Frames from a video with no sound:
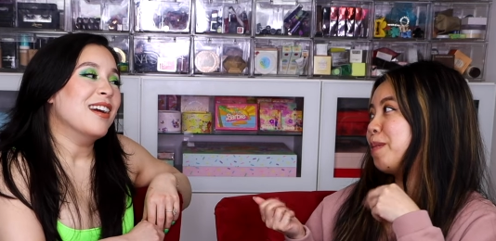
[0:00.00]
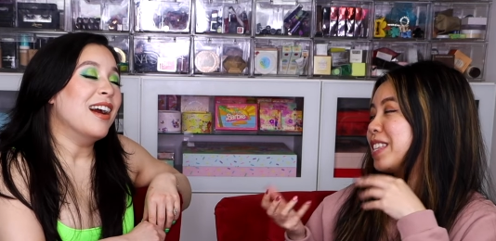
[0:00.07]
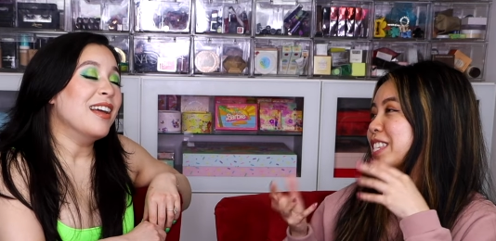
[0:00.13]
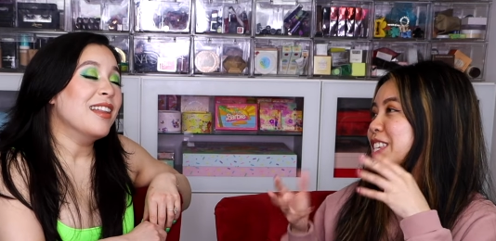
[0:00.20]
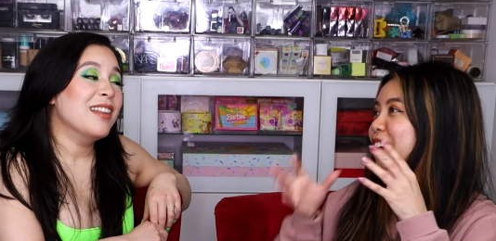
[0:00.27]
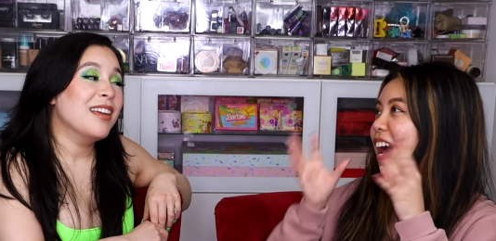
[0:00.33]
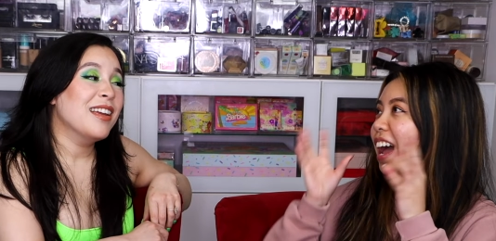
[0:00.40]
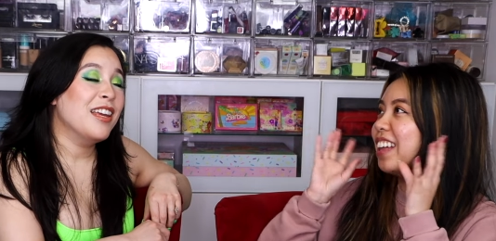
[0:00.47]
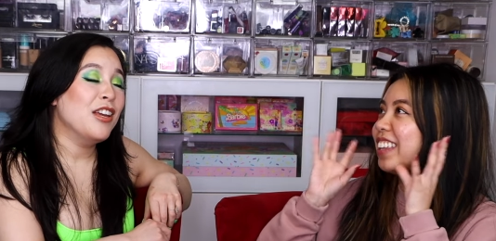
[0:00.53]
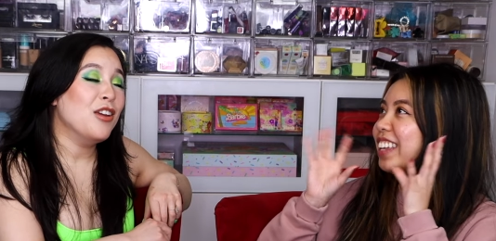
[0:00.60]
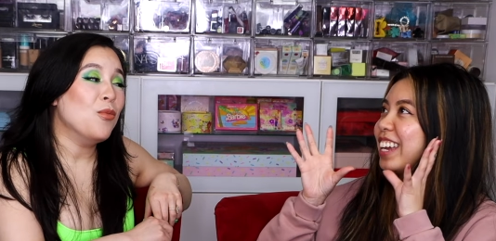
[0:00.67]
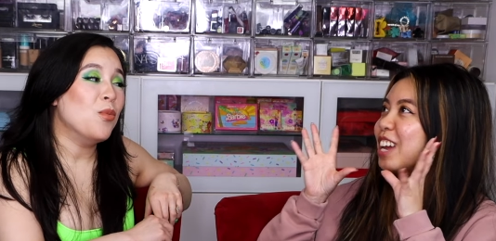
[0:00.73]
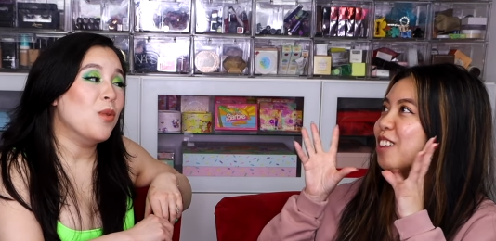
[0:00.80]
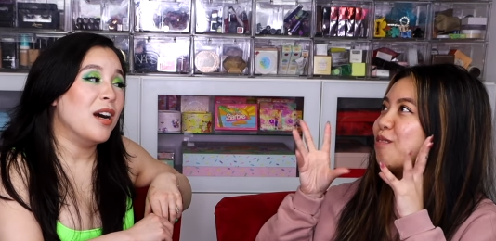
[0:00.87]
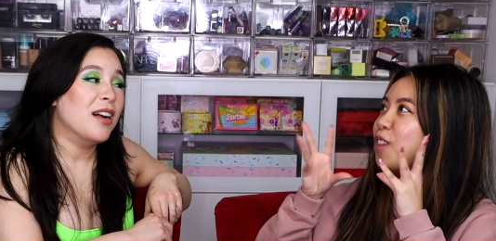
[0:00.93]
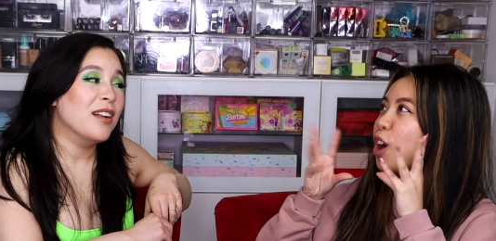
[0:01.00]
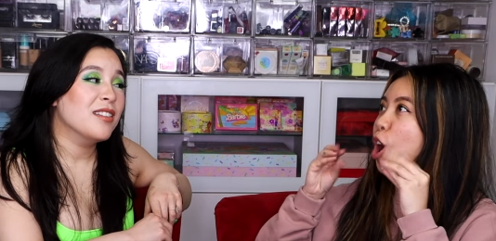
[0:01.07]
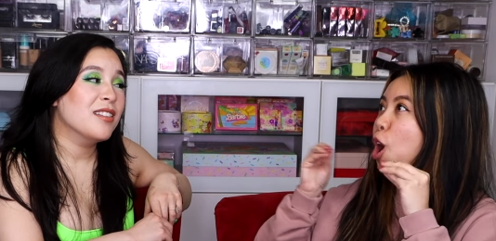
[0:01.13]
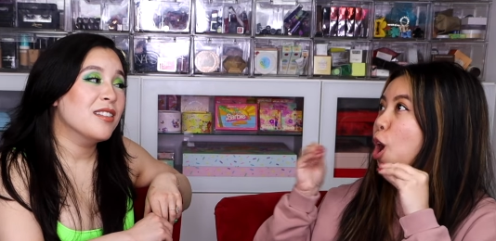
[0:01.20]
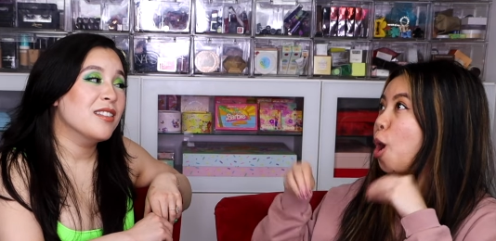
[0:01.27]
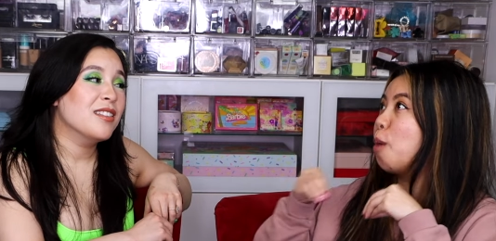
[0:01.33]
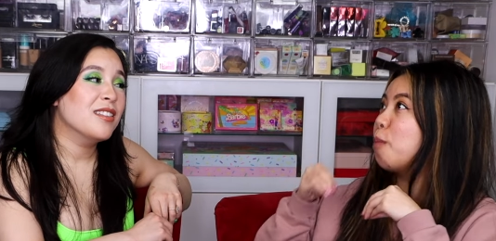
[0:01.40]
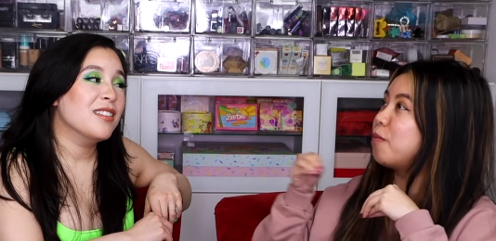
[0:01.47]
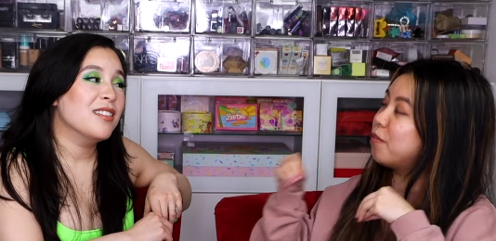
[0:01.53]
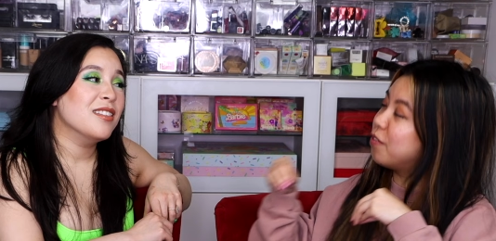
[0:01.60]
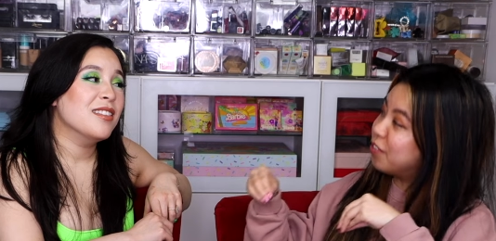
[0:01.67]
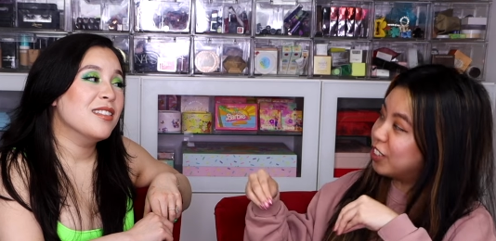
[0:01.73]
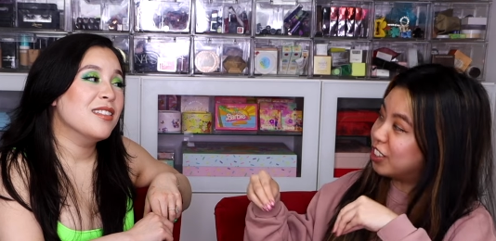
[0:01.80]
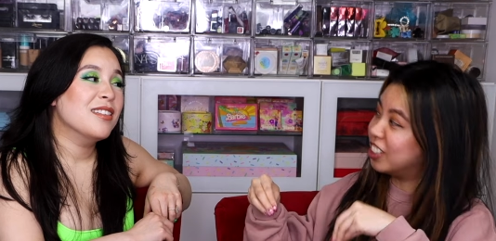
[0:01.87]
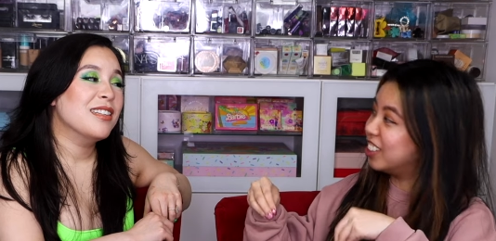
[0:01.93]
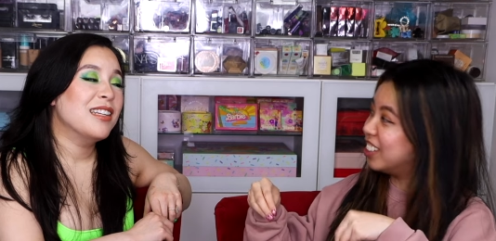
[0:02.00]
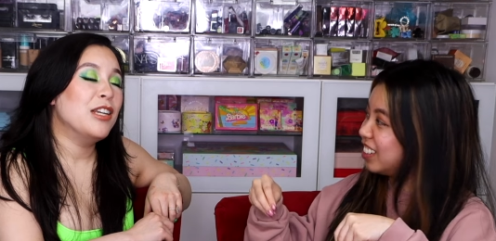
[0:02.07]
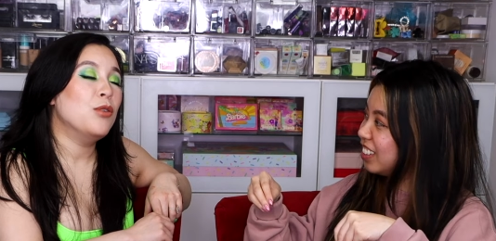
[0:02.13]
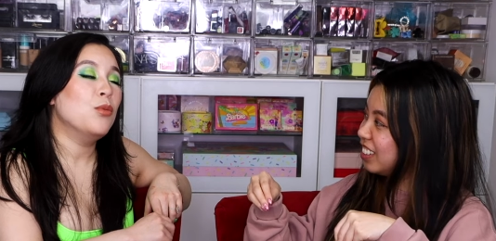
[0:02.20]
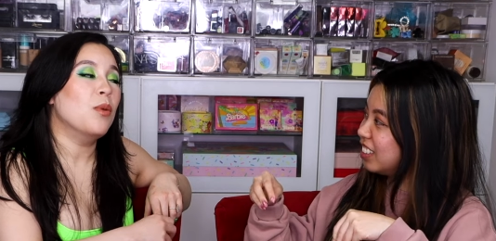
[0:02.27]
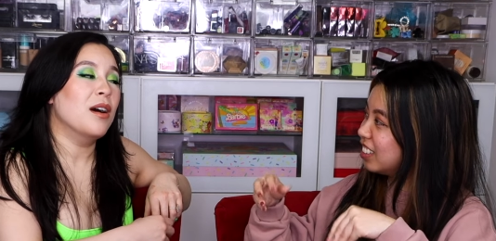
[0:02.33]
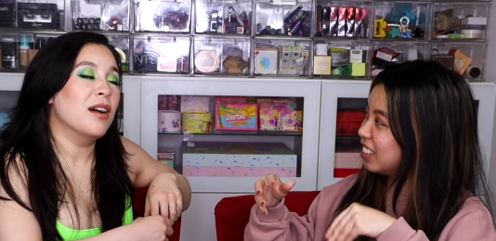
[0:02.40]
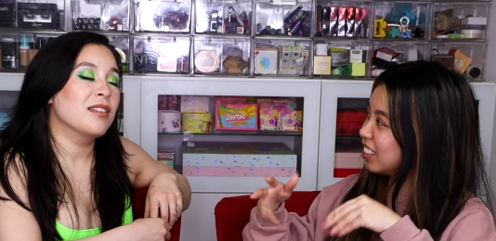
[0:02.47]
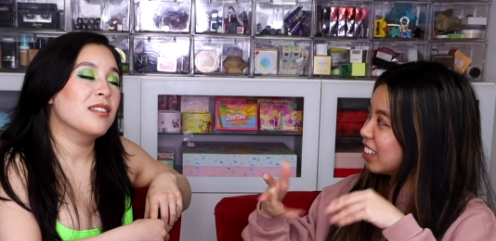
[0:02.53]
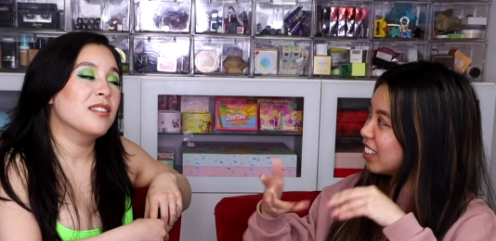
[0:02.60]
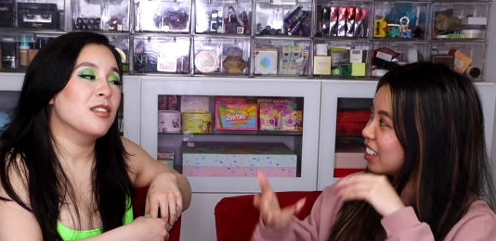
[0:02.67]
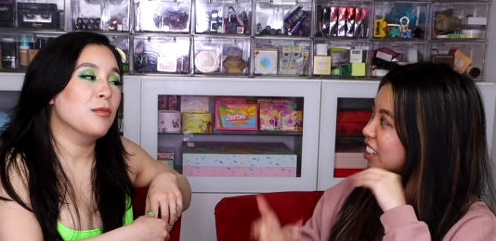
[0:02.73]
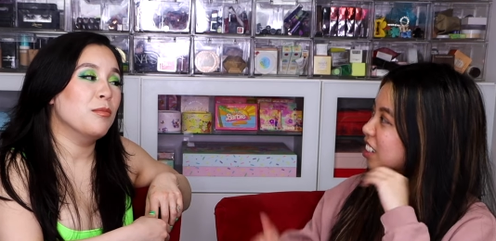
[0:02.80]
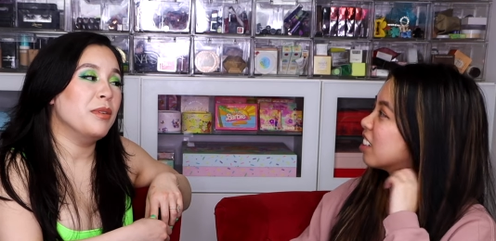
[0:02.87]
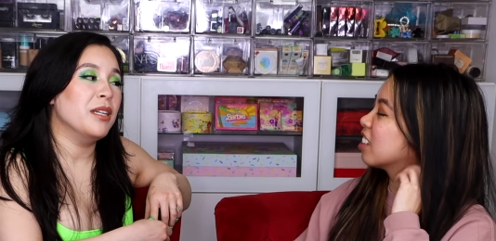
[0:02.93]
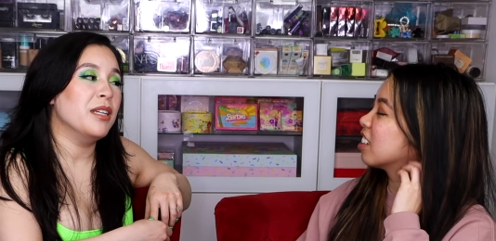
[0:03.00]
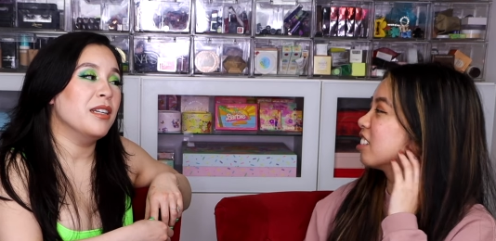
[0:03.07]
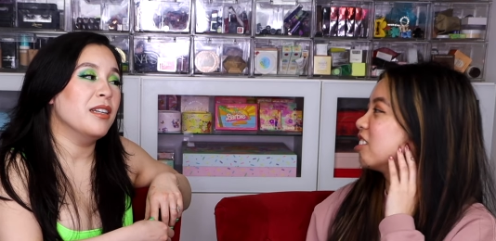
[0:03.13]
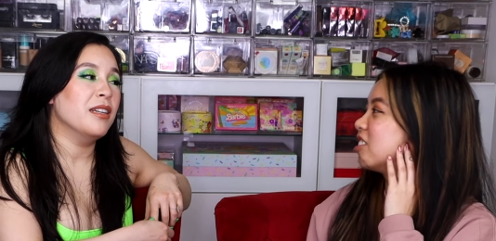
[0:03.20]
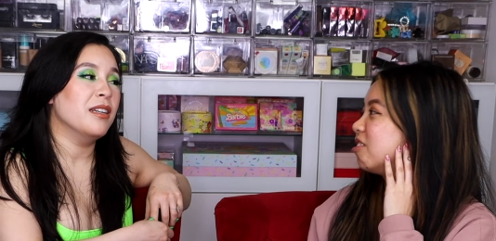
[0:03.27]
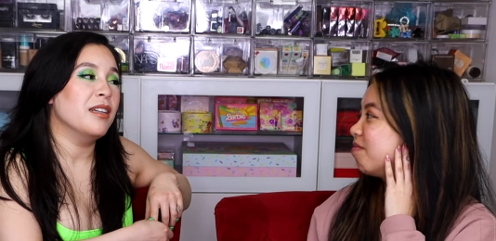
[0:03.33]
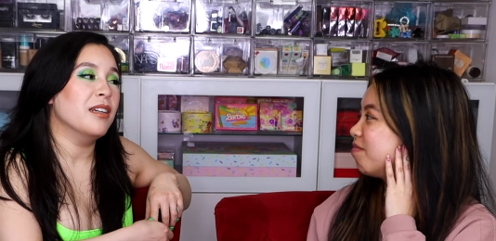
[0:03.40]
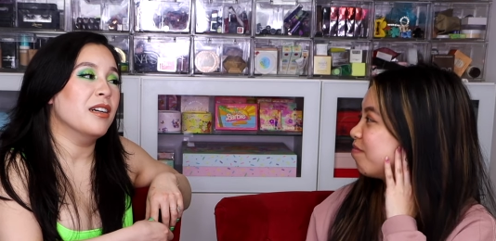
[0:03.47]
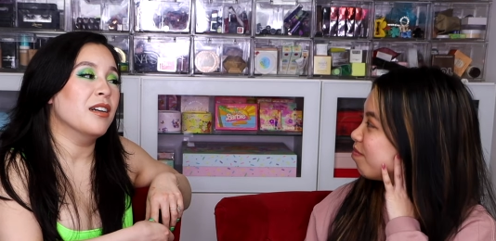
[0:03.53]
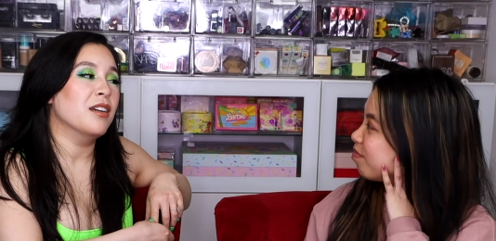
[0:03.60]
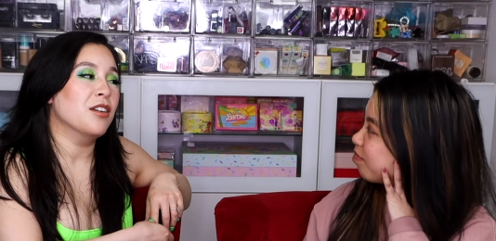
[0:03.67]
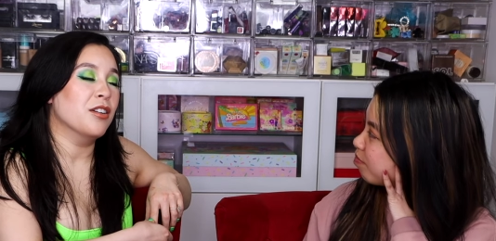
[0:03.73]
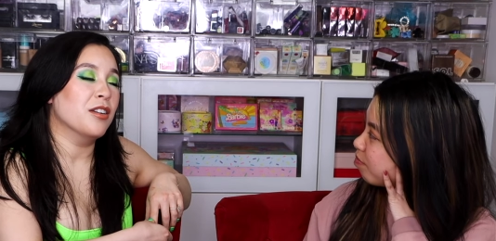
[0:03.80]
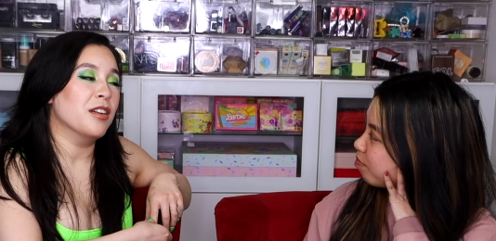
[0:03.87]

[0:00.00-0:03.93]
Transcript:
Speaker 1: moments. I so I, like, wants, am hopeful. He wants to be a good